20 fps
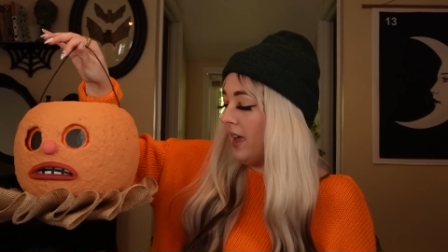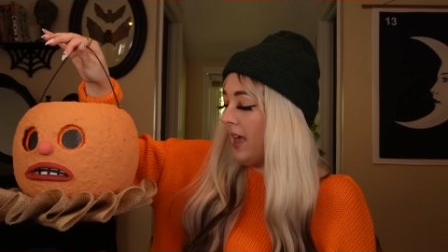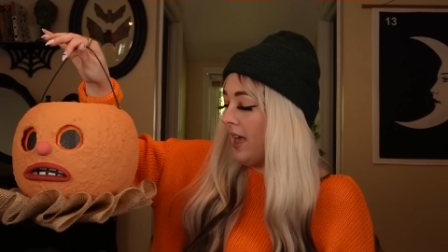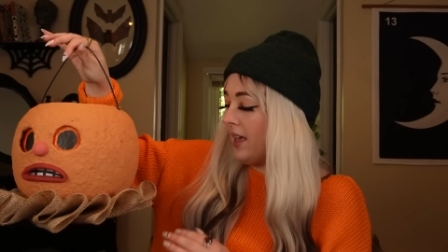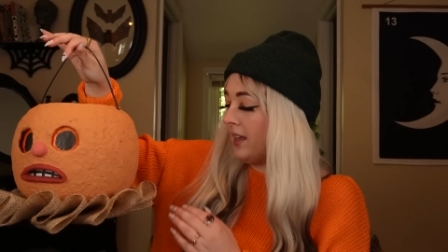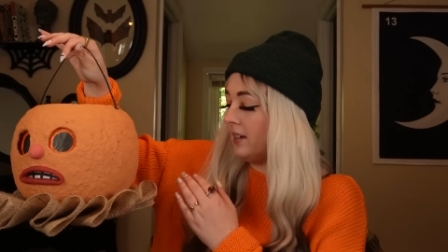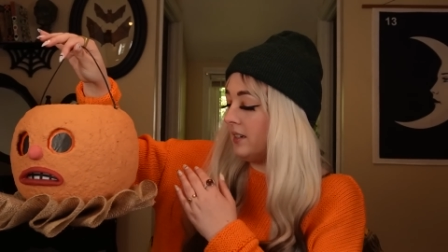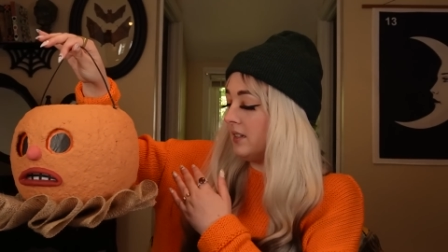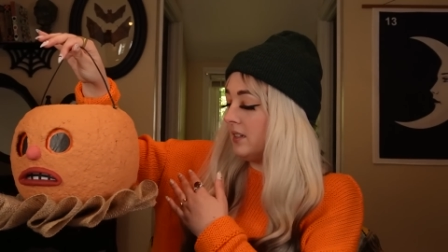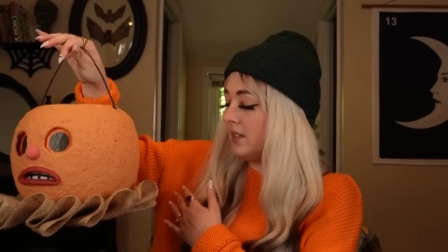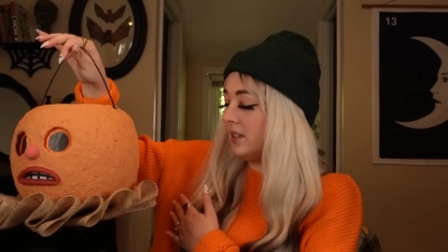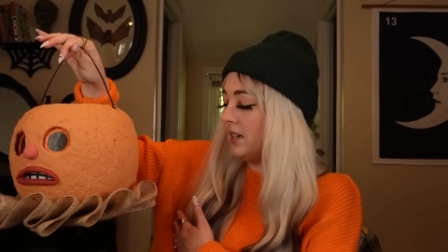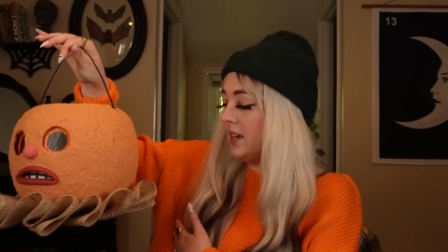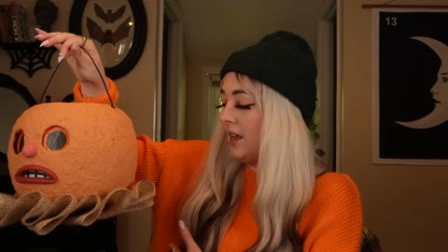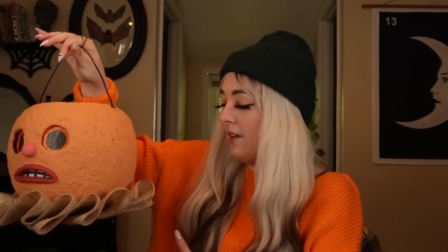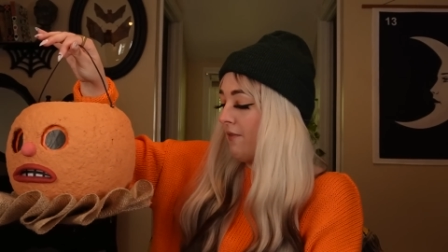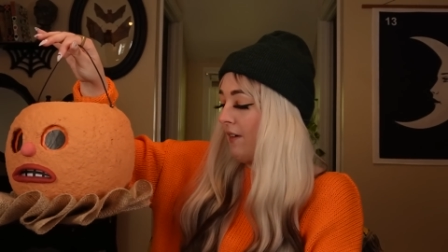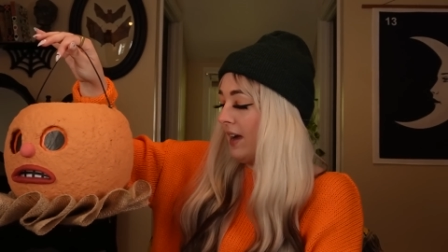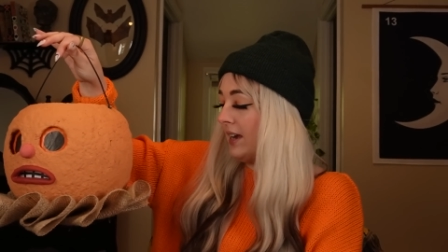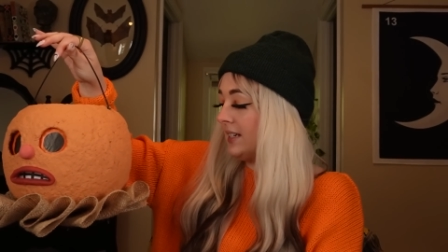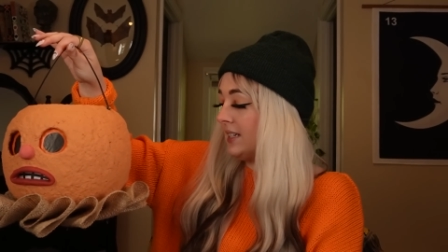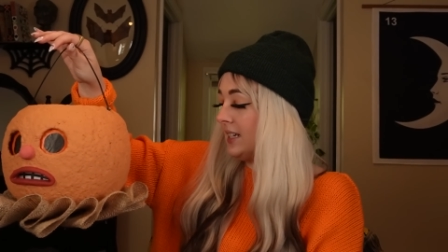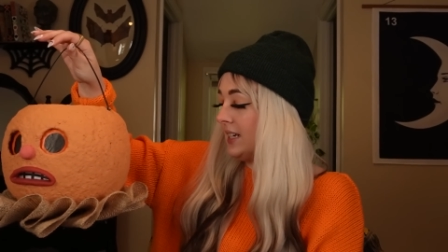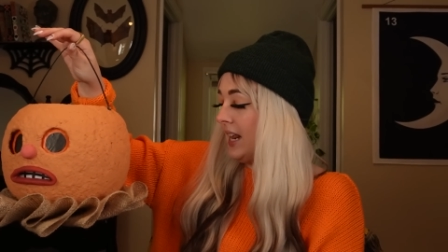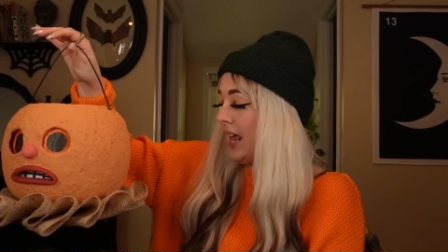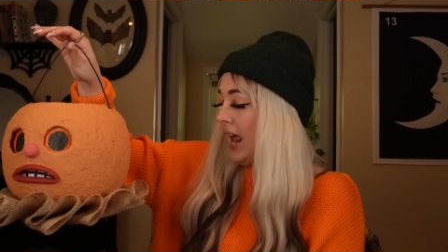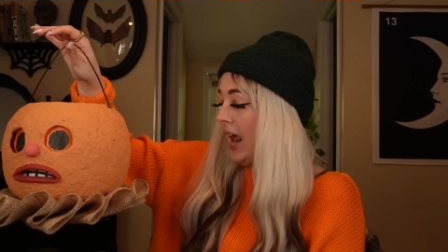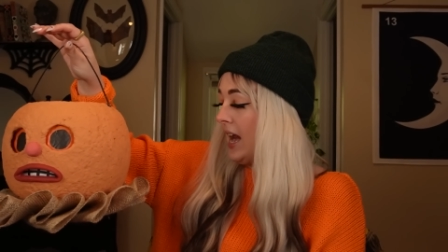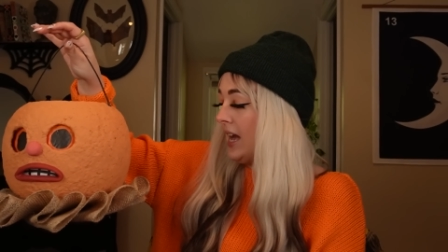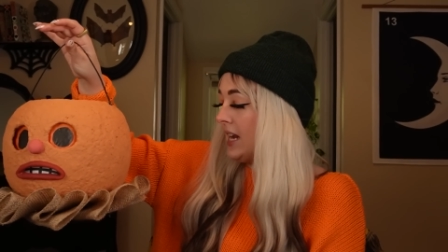And if I
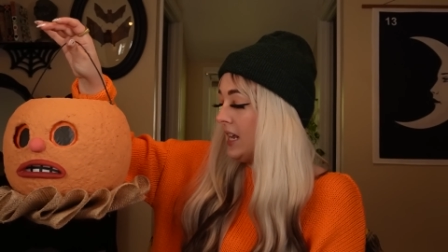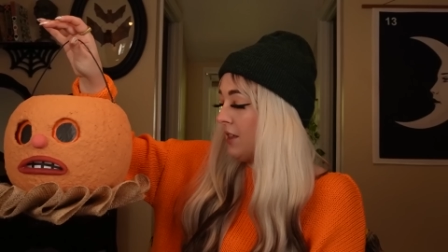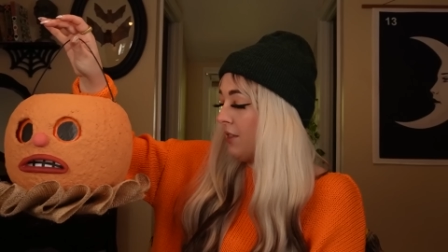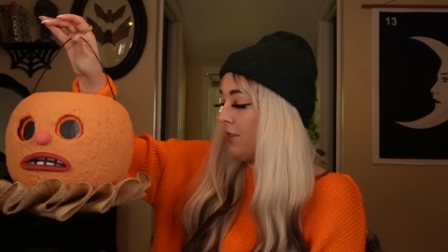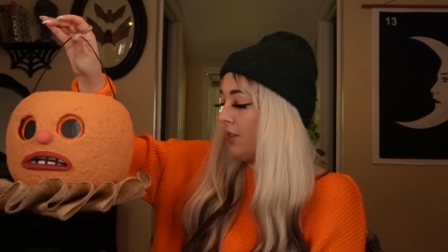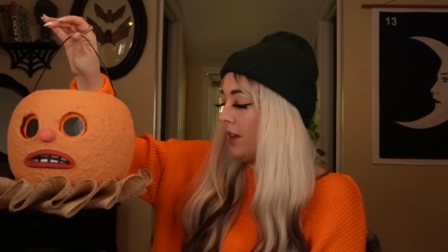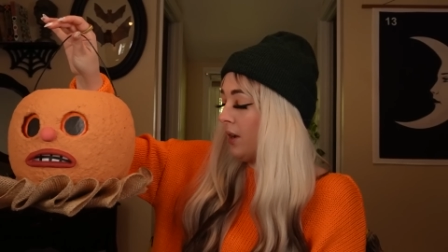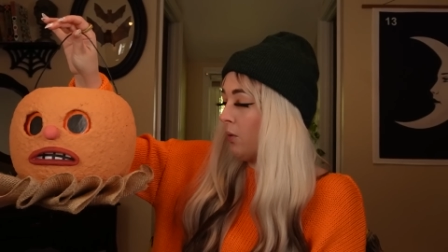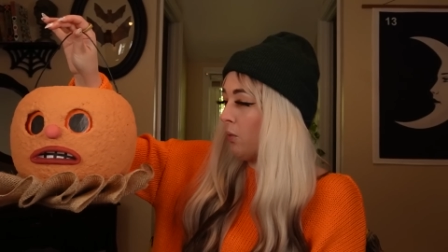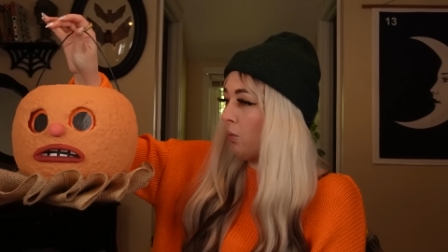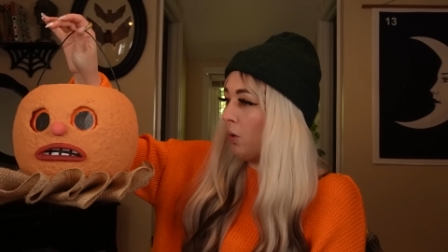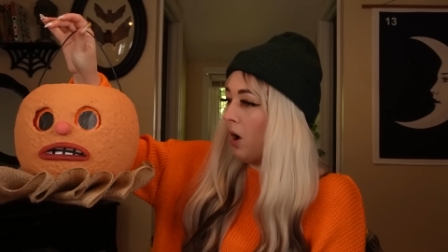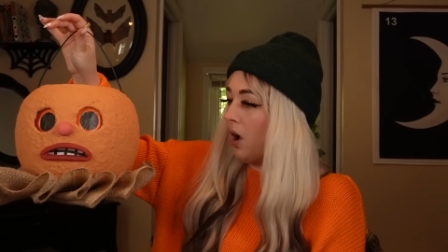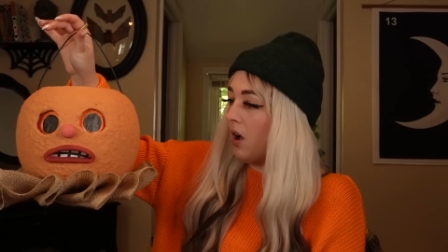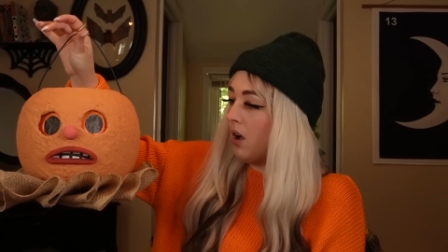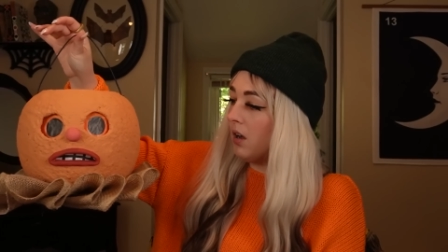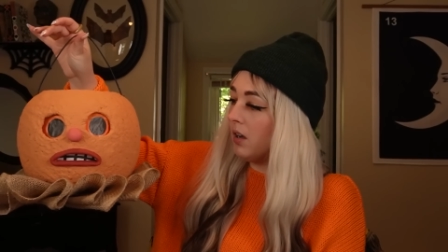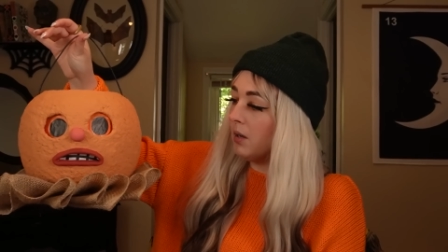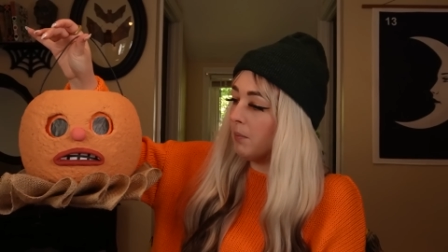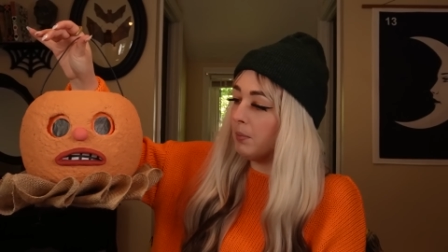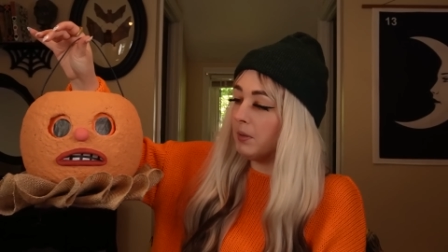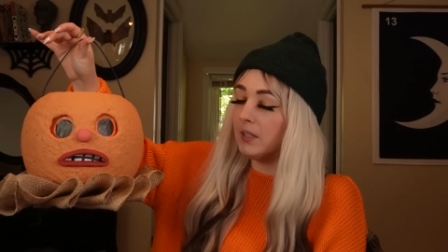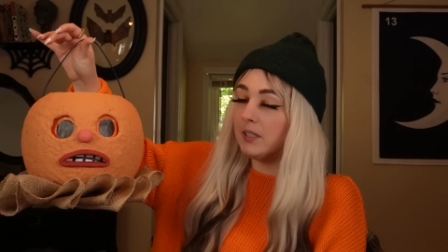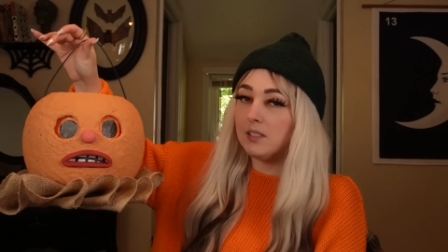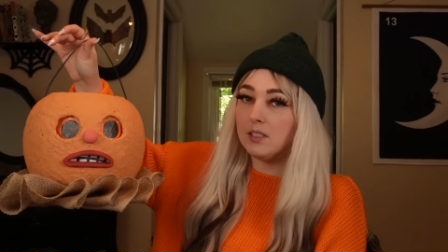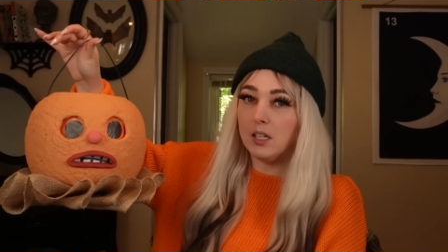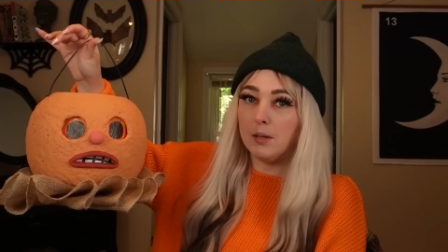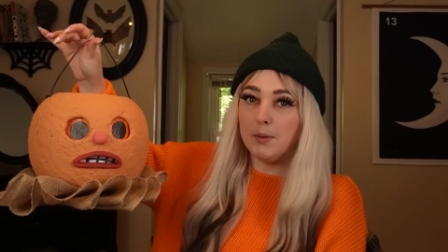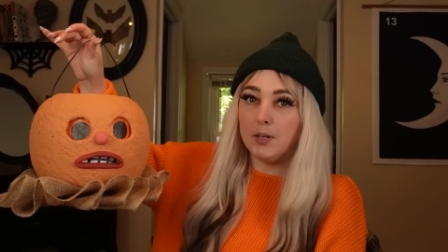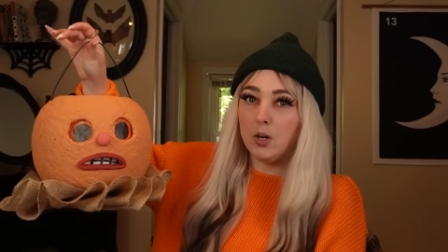did anything wrong,
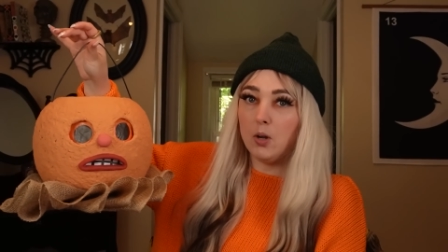please let me